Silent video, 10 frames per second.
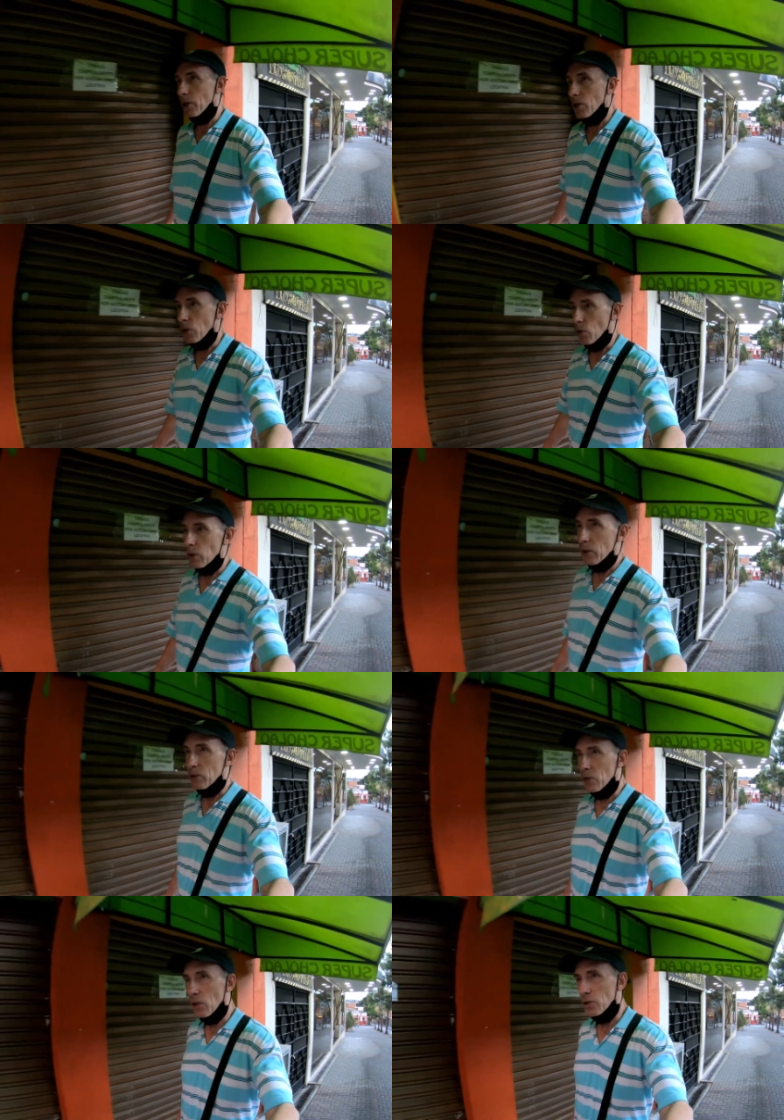to do,
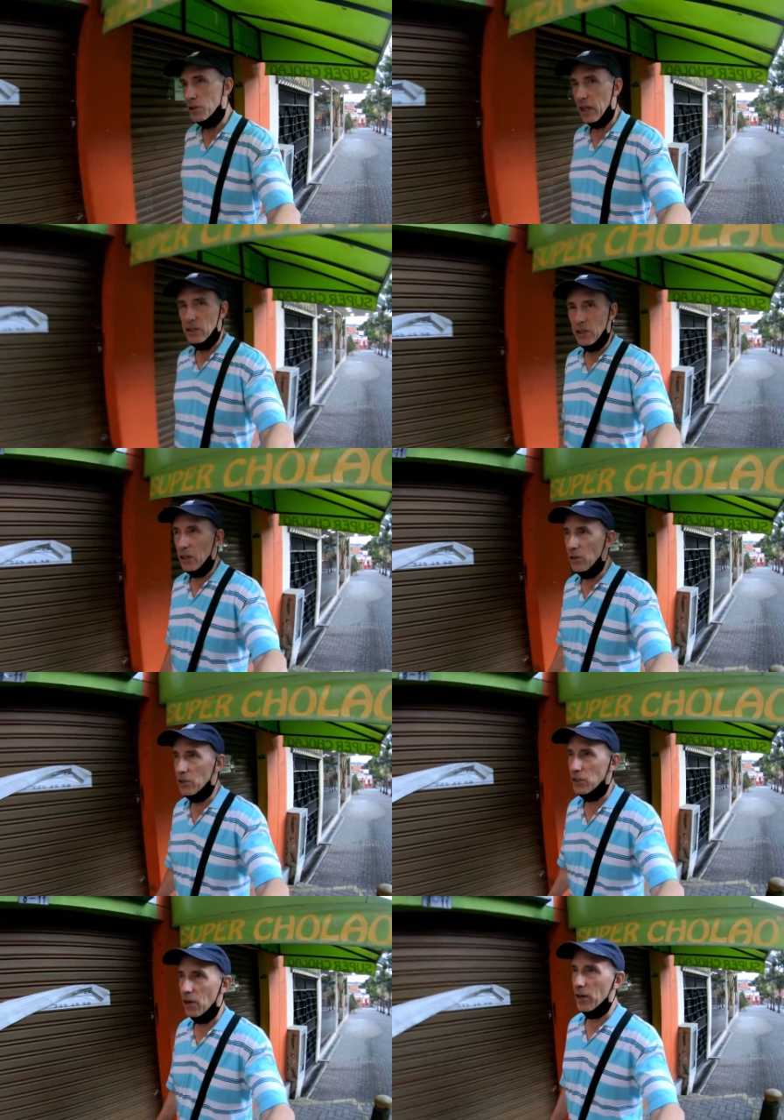it's a little sketchy in
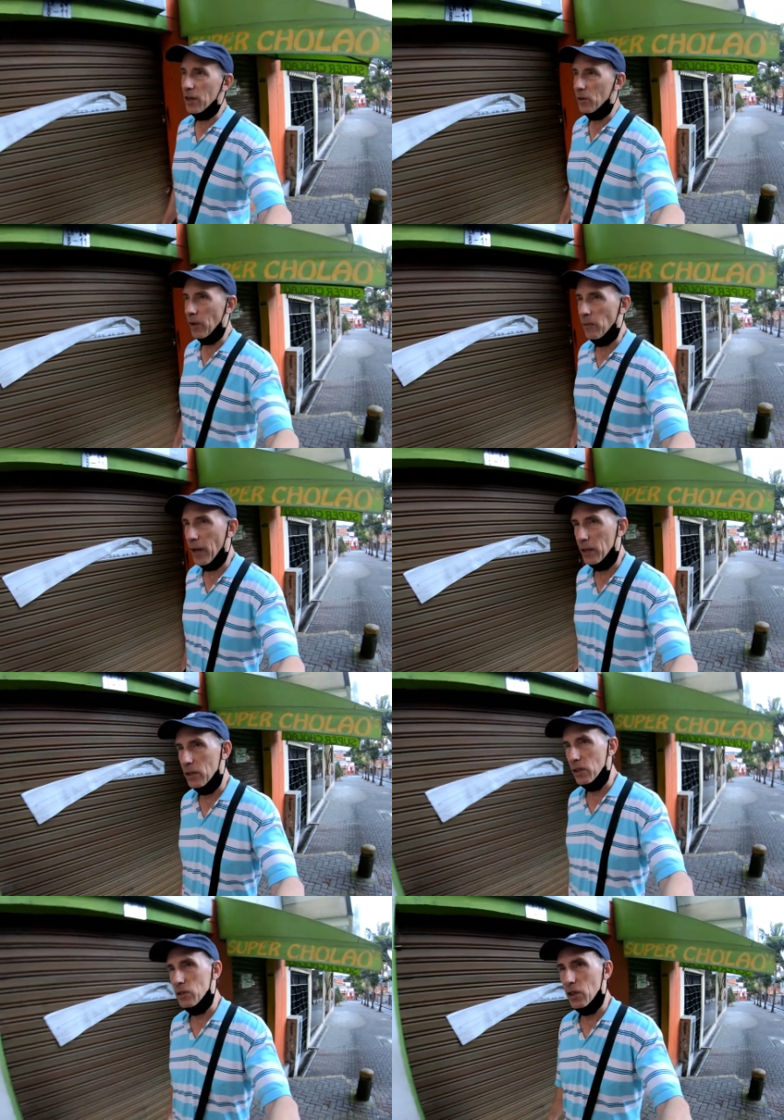this area, quite
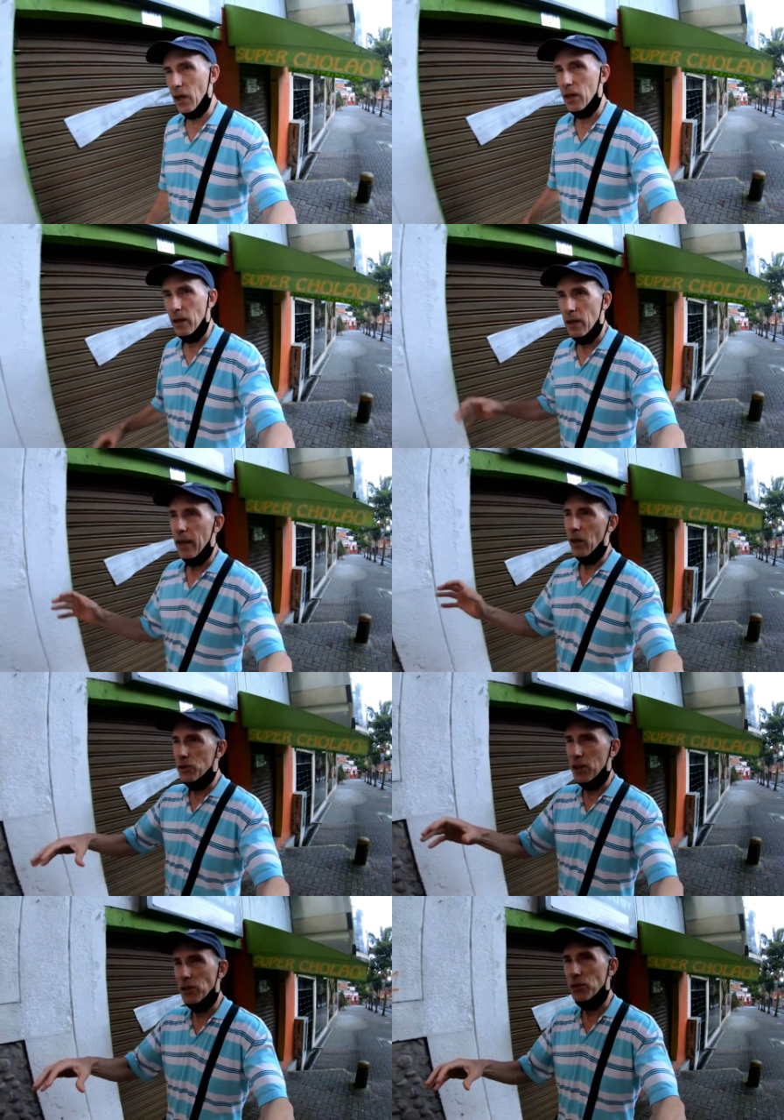frankly. It's a uh, El
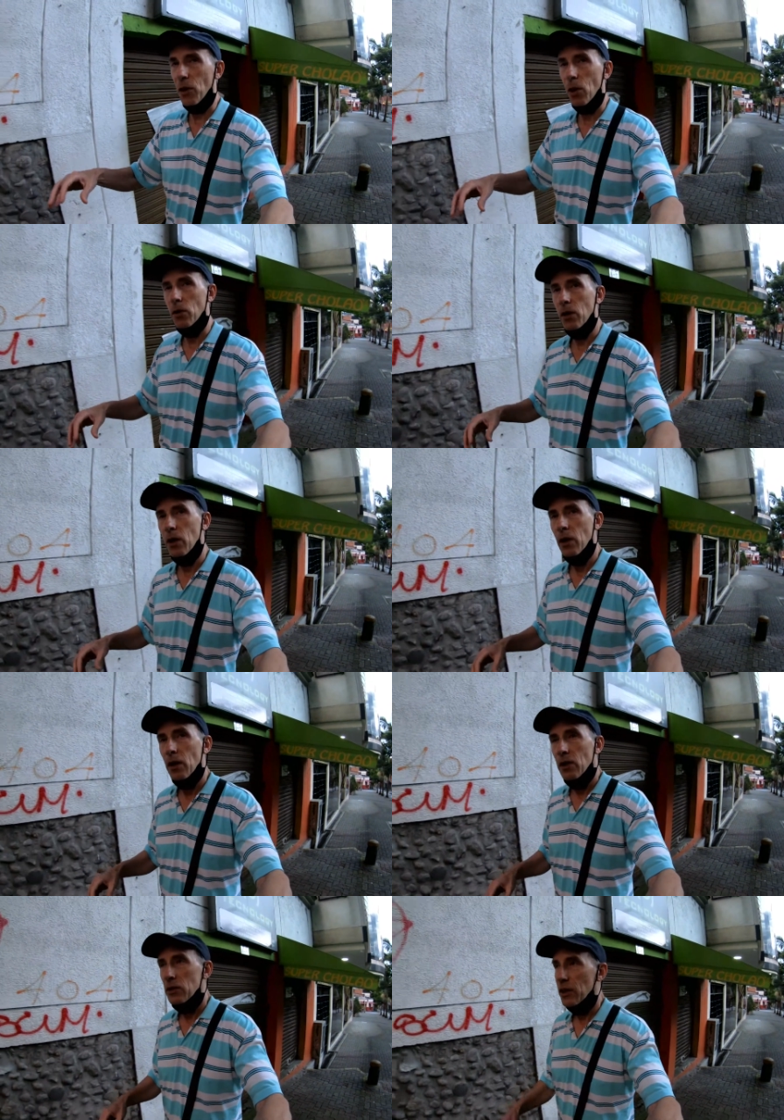Centro
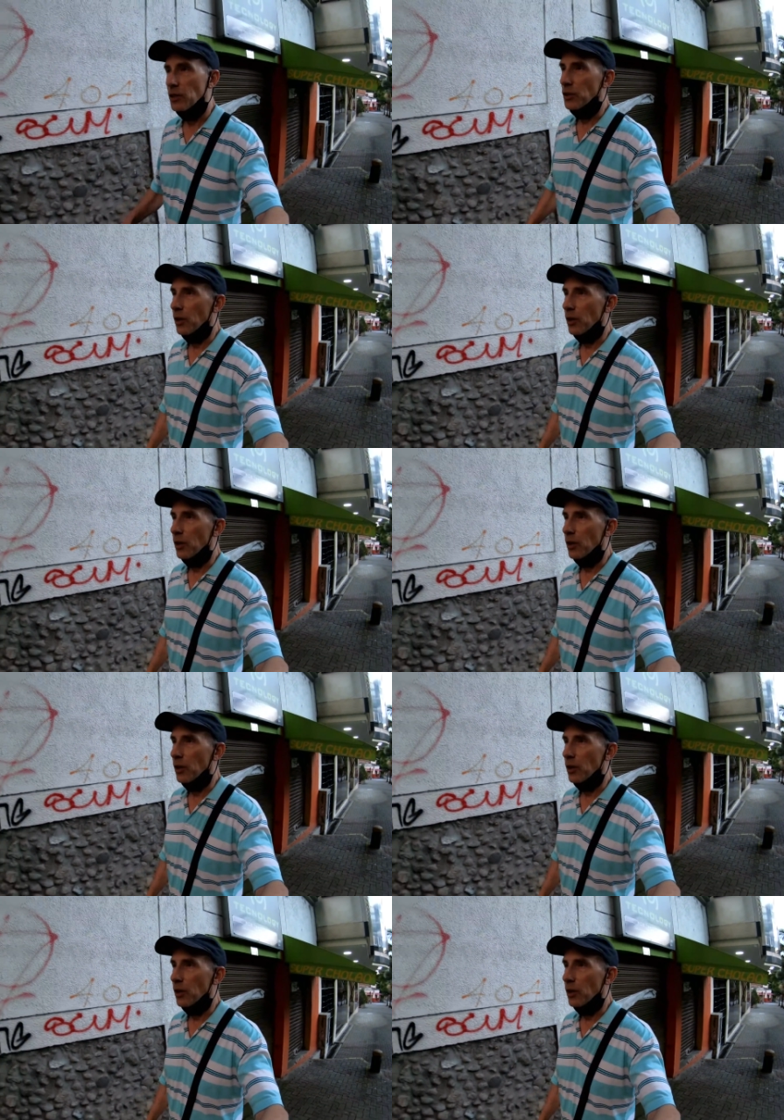Center.